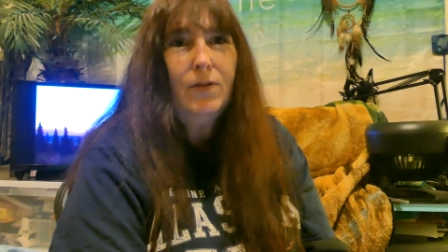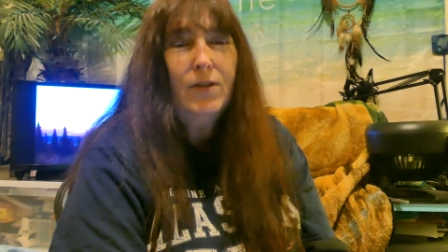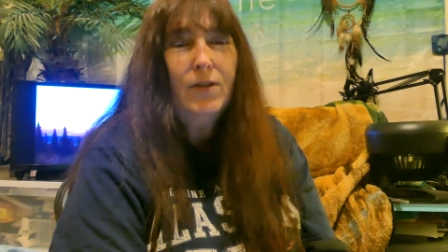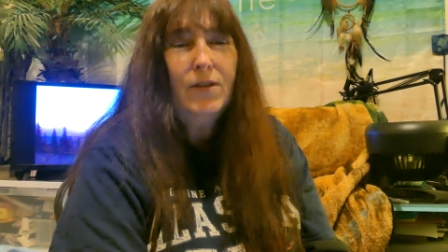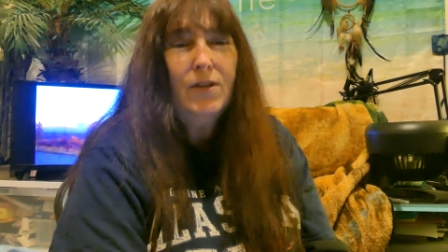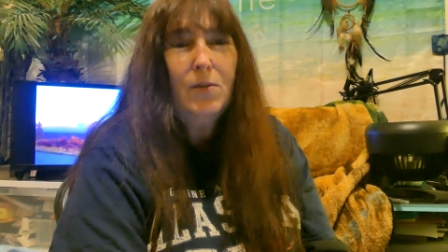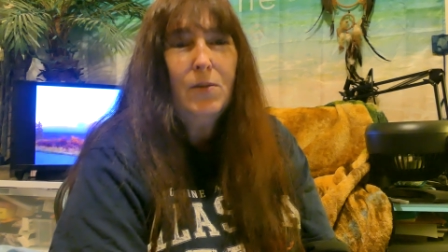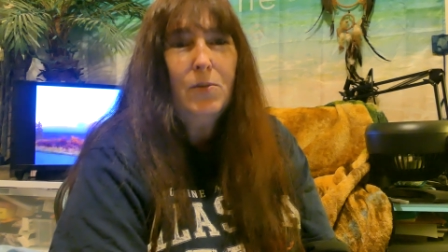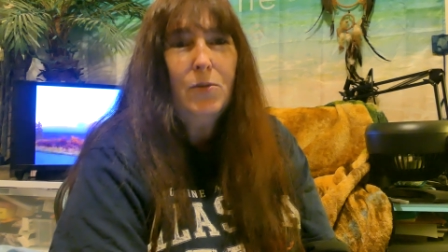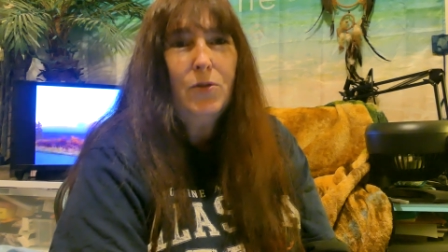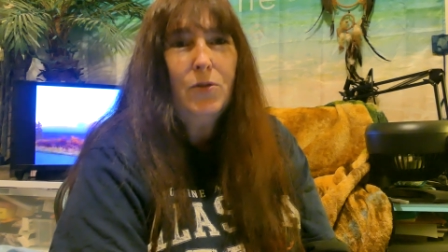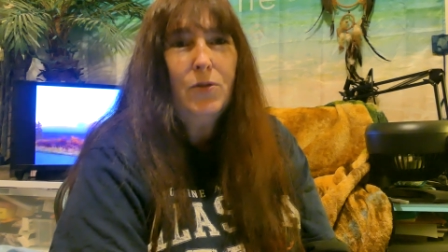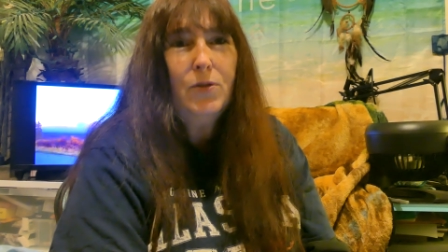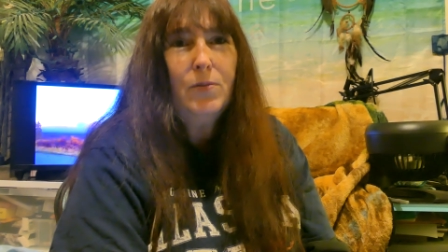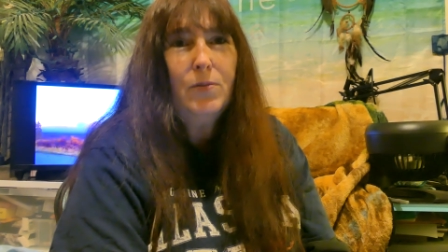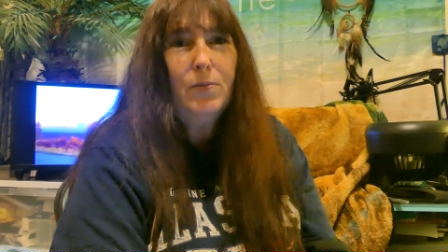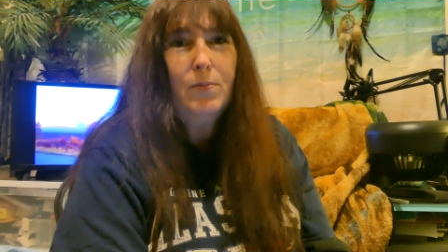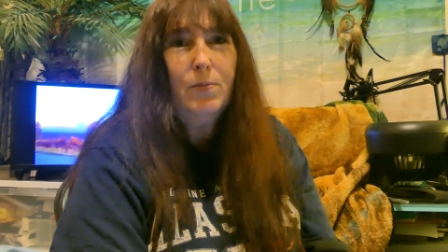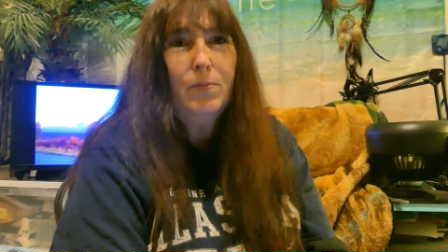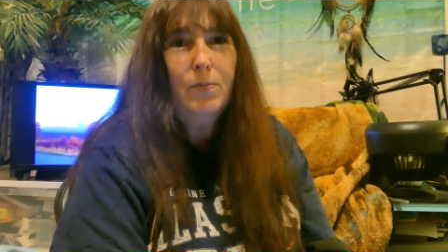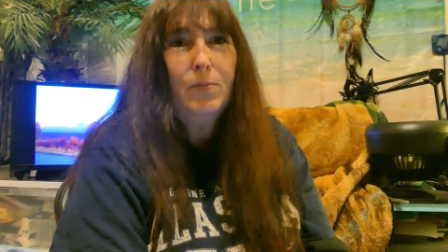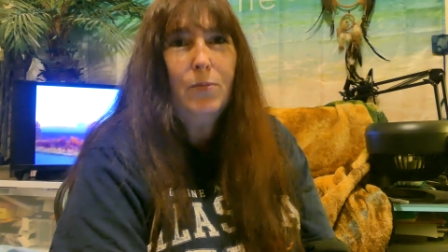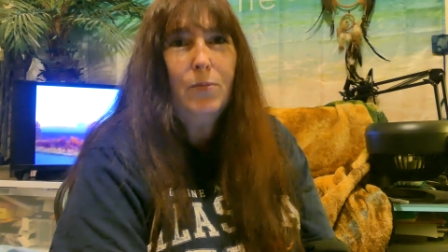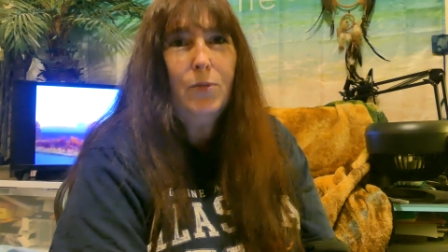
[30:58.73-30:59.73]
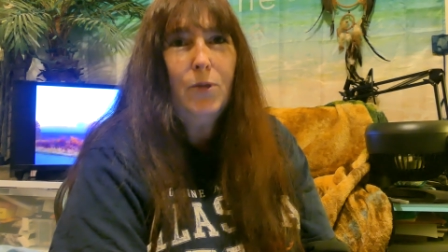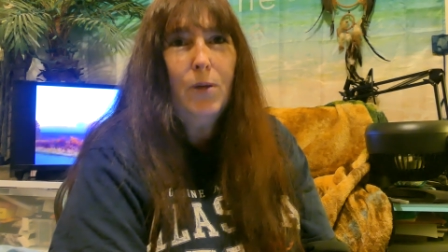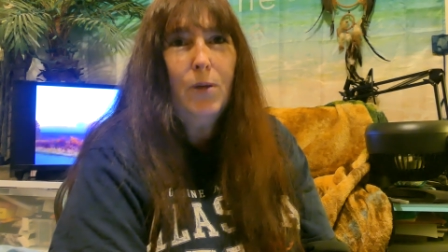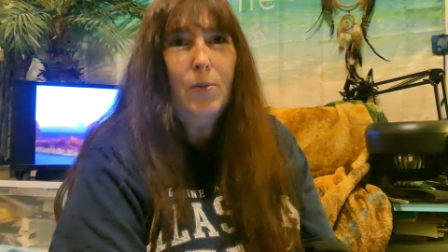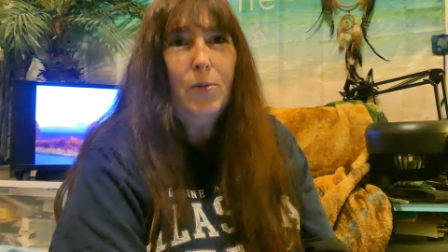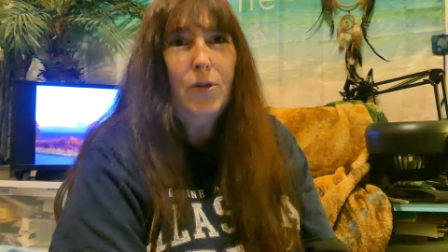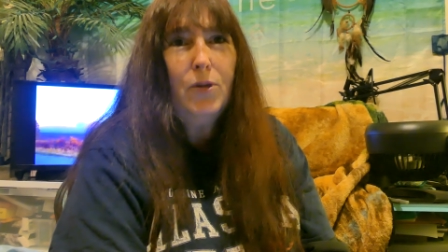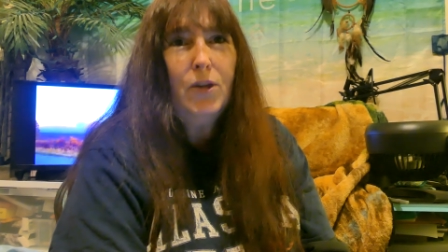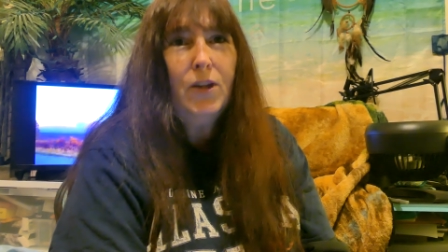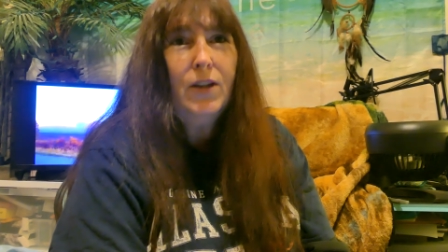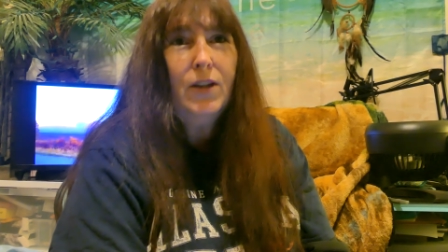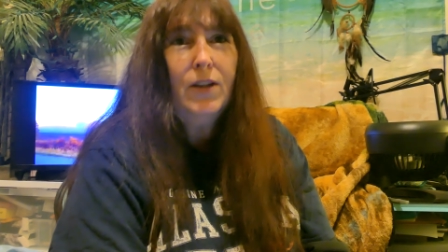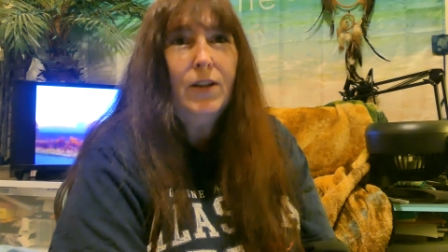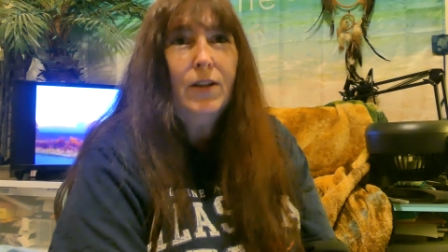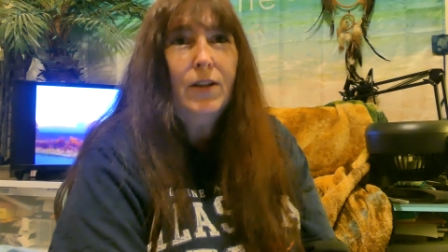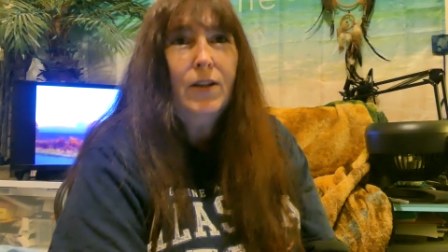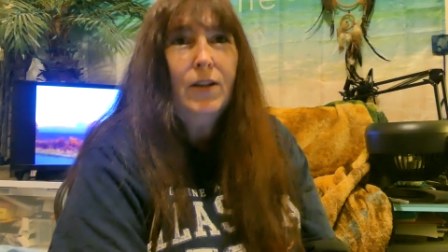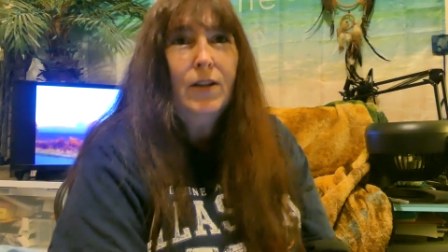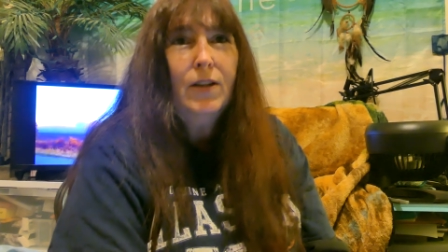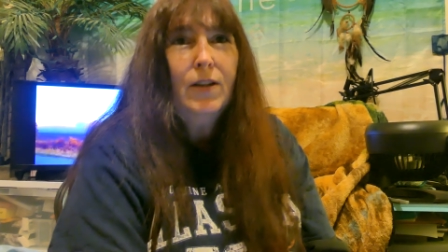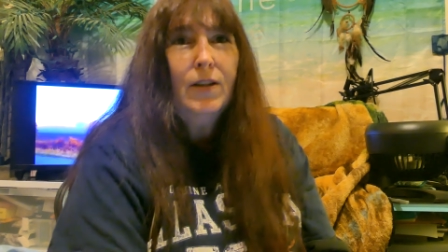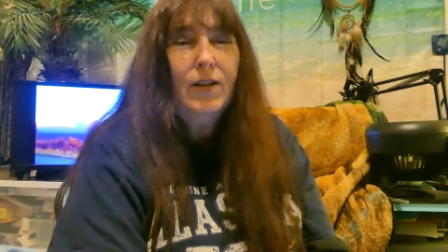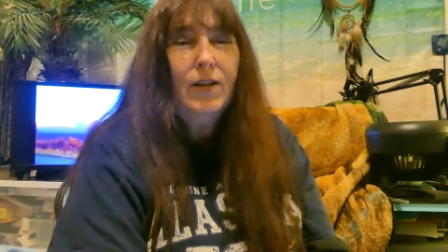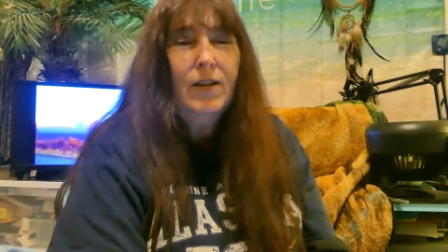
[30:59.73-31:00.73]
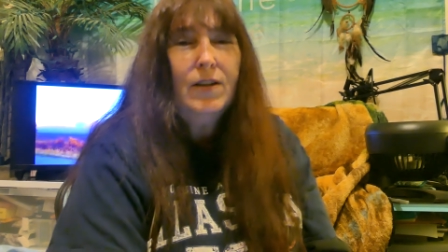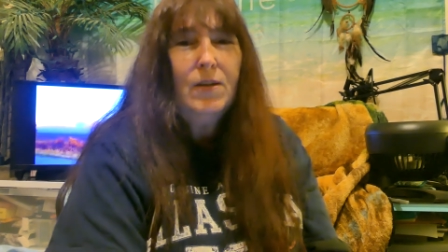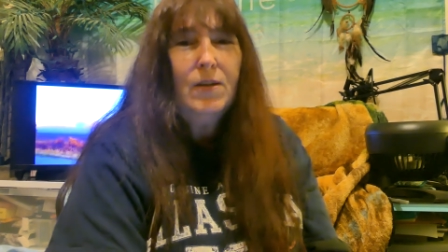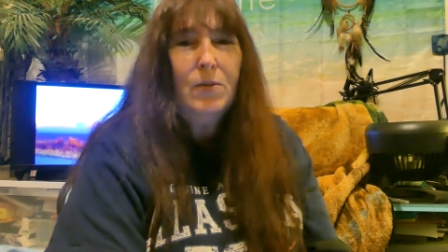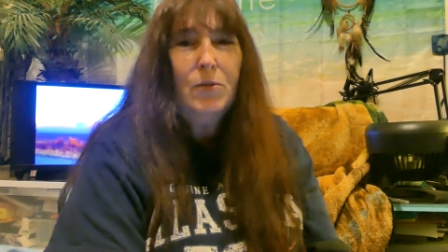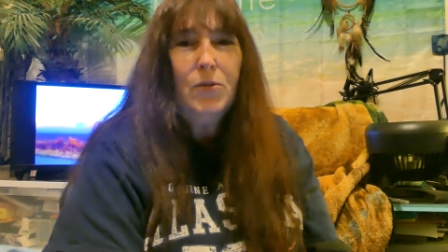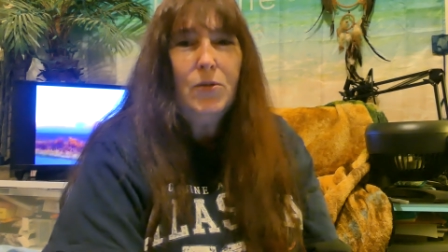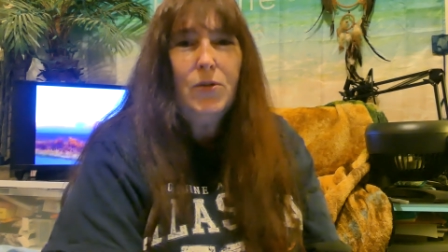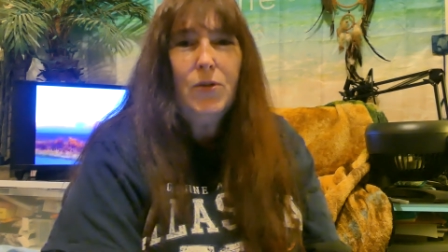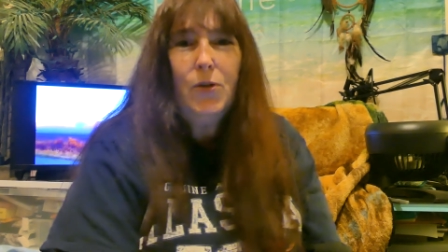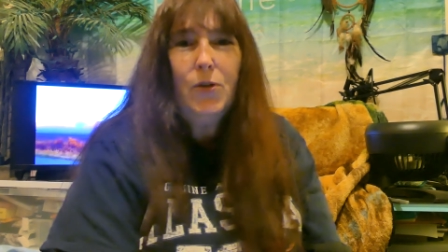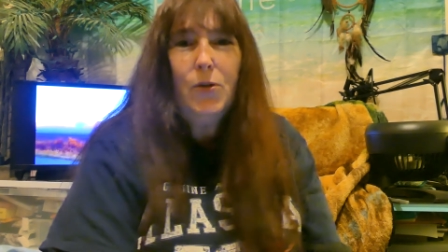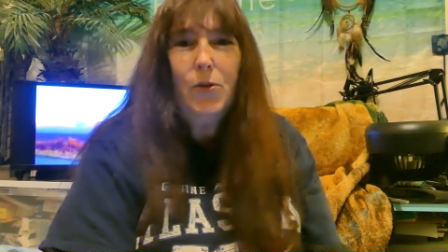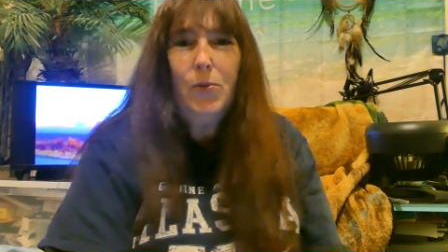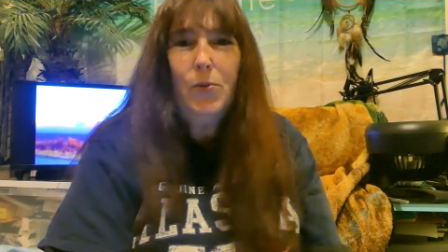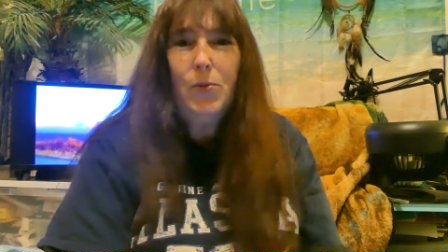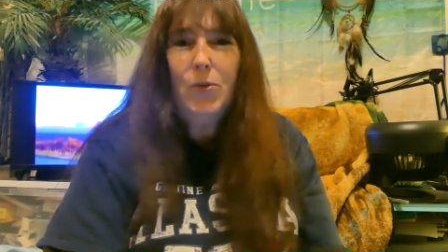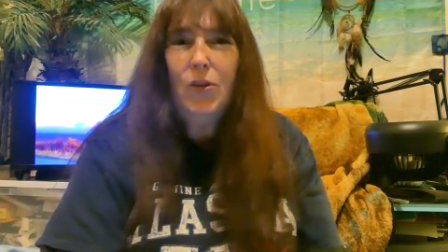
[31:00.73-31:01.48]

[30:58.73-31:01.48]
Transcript: Someone's property, someone's home.